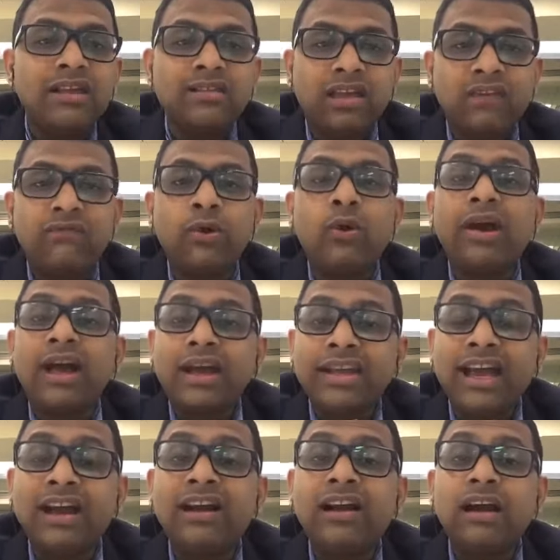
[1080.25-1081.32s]
give you a
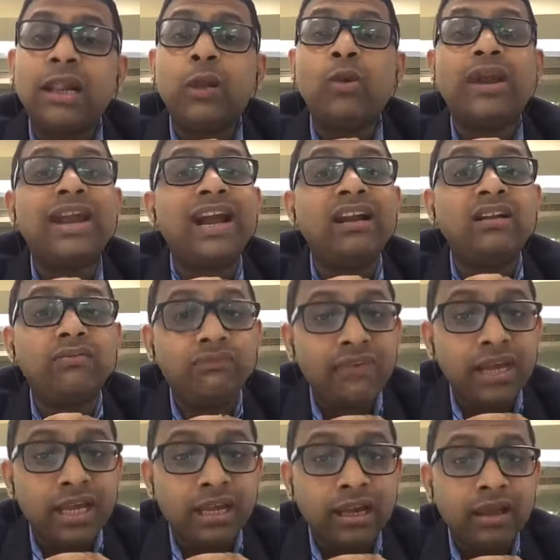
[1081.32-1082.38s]
young look and
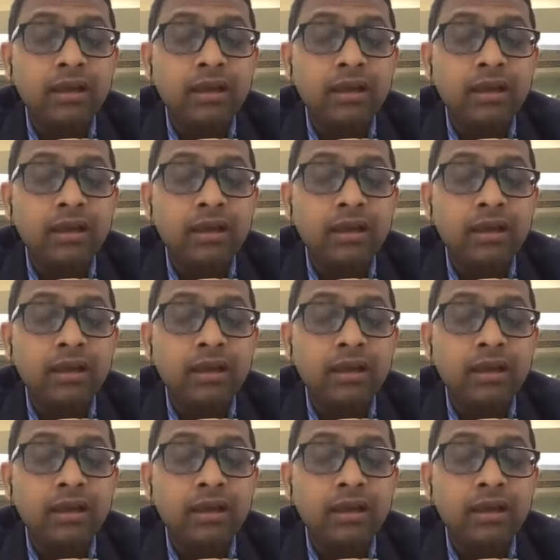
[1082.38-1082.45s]
feel.